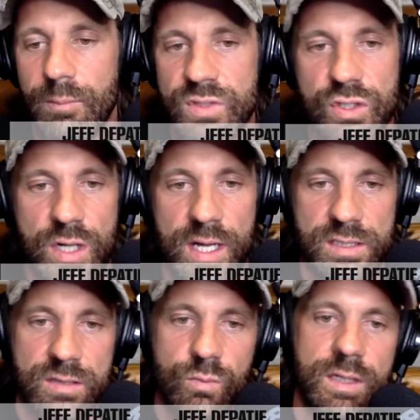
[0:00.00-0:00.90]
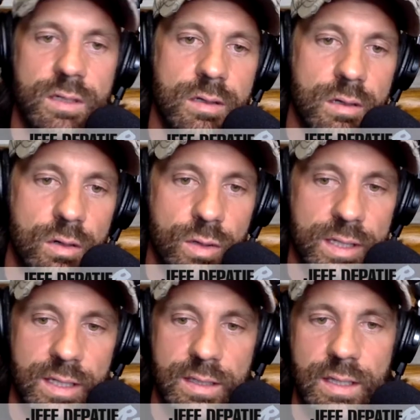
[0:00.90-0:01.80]
stress. We know
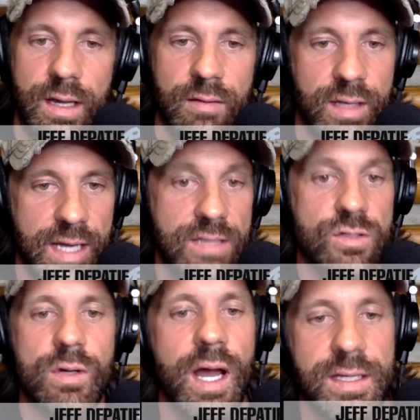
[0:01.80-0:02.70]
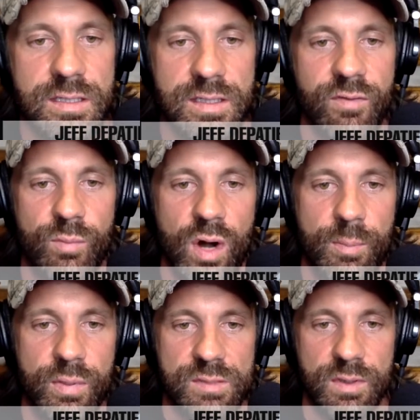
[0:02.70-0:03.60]
it has all kinds of different
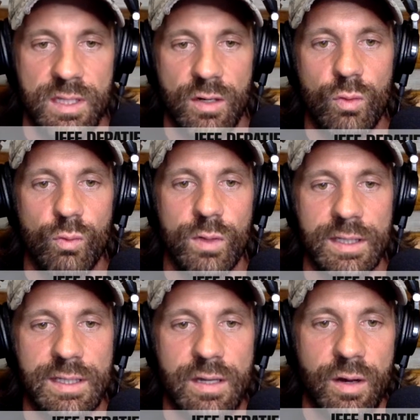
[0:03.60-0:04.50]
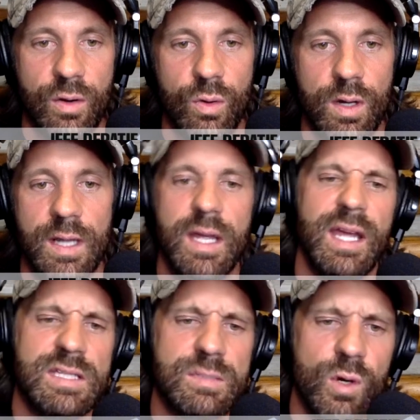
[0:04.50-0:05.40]
properties, but they don't really know,
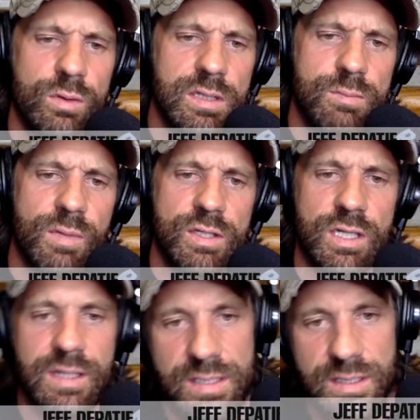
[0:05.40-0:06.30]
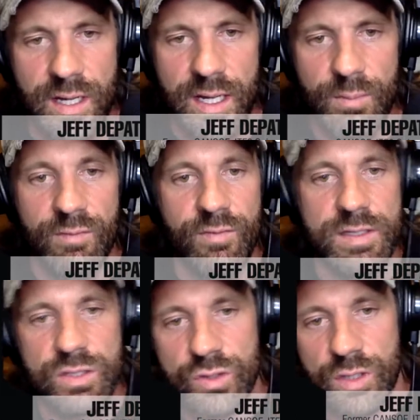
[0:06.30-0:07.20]
hey, smoke this much at this time of this strain.